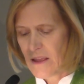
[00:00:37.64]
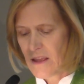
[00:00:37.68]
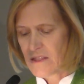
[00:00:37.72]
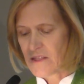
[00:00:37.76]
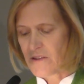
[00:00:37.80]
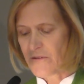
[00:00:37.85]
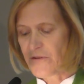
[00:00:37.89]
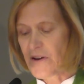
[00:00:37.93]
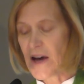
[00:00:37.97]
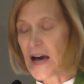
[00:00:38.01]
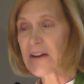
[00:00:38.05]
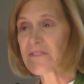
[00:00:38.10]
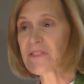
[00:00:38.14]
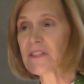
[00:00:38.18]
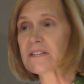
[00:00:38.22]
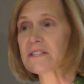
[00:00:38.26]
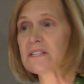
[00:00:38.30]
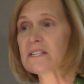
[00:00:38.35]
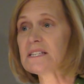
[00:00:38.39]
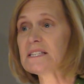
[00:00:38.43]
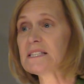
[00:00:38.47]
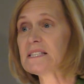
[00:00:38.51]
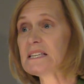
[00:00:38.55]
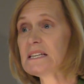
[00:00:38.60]
The fact that
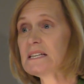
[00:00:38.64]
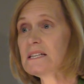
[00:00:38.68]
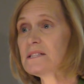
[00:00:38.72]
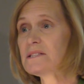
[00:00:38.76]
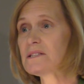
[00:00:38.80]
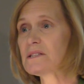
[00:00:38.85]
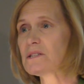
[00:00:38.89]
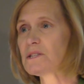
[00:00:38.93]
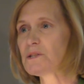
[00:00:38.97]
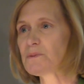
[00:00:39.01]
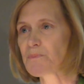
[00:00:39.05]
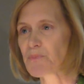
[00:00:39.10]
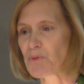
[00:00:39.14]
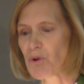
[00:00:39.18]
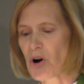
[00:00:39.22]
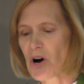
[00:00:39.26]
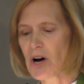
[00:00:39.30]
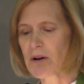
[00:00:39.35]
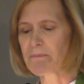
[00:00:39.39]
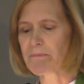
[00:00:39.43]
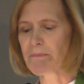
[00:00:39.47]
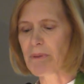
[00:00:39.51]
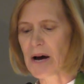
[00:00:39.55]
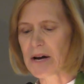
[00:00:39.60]
diseases
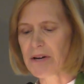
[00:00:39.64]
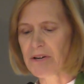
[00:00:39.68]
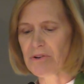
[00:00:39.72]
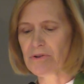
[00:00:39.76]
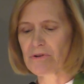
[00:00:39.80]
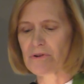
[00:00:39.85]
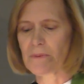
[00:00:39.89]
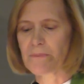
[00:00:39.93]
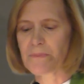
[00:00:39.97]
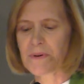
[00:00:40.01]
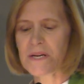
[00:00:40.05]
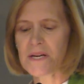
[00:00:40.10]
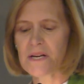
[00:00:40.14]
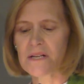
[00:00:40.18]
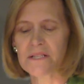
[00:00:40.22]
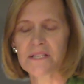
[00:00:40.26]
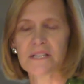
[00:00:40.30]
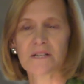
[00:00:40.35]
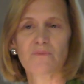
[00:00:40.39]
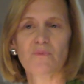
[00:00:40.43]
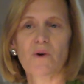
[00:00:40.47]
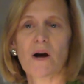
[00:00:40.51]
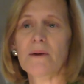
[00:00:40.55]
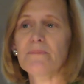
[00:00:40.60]
brought by Europeans
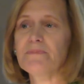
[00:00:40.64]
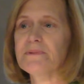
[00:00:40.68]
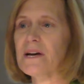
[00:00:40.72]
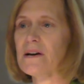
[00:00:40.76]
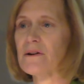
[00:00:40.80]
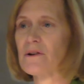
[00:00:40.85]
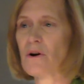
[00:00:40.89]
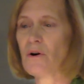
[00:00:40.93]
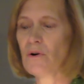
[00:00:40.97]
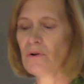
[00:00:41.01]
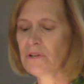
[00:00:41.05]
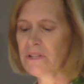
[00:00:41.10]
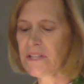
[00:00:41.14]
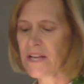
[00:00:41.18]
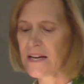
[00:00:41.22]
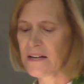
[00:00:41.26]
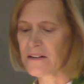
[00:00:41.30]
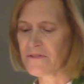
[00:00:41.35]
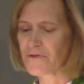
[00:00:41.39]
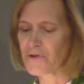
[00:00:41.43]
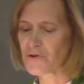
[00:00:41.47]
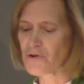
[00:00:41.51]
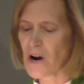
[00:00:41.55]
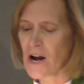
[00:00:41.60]
had wiped out whole
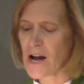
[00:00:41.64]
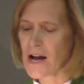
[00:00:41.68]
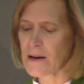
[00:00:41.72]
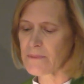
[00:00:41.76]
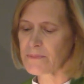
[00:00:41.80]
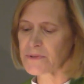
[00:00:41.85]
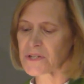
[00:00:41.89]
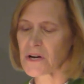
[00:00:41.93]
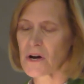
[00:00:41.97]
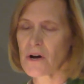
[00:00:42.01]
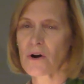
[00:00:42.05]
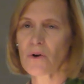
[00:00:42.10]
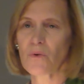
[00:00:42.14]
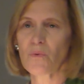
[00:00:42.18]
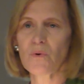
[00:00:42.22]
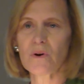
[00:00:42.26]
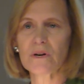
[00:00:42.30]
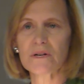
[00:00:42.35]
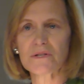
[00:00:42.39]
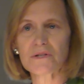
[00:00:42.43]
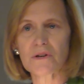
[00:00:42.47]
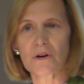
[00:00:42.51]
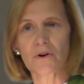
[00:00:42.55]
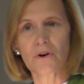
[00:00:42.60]
native tribes
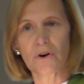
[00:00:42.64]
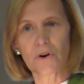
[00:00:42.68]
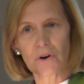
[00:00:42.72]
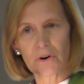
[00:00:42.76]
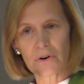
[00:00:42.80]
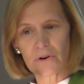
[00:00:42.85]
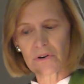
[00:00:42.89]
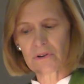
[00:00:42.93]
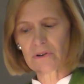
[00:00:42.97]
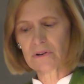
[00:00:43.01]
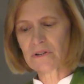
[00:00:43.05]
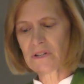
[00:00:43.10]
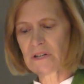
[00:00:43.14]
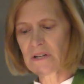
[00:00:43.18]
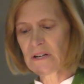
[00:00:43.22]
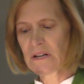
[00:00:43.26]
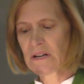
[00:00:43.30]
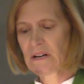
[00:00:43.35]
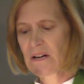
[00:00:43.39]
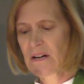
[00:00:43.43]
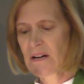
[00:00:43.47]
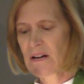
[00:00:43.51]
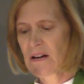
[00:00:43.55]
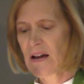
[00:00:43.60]
was heard
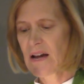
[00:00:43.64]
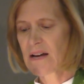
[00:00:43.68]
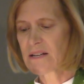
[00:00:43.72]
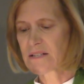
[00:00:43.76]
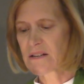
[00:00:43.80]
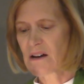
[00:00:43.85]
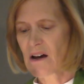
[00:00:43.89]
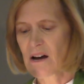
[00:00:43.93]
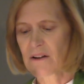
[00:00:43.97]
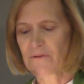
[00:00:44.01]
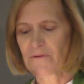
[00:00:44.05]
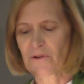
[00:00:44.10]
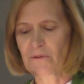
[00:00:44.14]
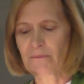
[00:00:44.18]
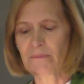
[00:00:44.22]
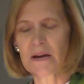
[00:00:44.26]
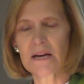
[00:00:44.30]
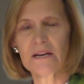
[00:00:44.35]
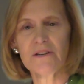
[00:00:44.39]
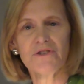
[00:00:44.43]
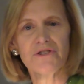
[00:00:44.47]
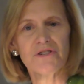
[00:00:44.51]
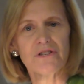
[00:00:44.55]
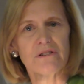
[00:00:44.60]
as
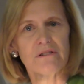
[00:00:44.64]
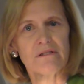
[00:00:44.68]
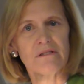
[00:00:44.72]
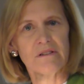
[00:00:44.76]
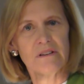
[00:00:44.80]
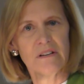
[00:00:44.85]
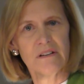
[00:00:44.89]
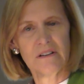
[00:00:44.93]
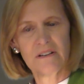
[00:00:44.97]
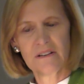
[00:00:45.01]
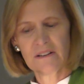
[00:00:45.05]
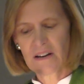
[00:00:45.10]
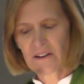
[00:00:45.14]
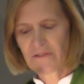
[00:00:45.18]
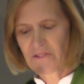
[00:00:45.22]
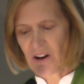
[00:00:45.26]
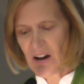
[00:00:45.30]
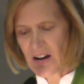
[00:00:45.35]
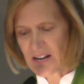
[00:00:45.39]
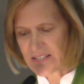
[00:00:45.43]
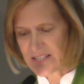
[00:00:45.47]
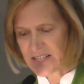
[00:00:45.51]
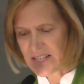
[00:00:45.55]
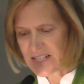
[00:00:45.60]
confirmation of
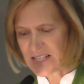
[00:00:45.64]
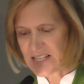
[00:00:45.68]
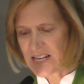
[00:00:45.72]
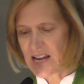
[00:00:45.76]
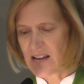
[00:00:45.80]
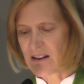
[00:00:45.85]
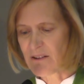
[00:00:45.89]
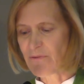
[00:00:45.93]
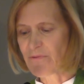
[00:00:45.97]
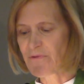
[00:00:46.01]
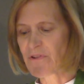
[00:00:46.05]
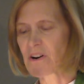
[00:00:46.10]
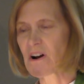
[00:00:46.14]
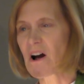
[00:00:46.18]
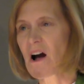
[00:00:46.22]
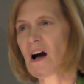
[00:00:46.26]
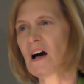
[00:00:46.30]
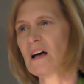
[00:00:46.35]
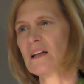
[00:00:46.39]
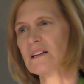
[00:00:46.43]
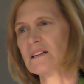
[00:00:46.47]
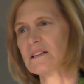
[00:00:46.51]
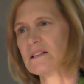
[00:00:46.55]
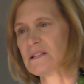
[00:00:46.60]
God's intent for
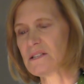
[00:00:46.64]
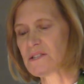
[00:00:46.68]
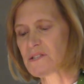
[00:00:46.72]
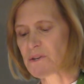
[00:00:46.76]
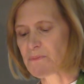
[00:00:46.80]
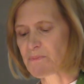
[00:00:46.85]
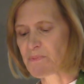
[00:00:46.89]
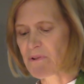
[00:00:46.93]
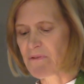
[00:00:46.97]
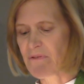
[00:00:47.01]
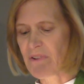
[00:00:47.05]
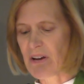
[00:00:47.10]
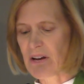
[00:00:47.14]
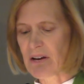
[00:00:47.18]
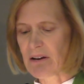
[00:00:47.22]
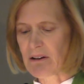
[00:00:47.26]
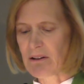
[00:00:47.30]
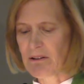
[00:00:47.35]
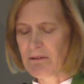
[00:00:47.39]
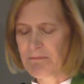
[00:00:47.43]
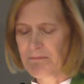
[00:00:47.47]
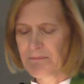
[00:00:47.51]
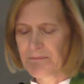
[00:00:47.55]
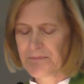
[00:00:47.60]
colonists to
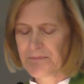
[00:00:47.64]
prevail.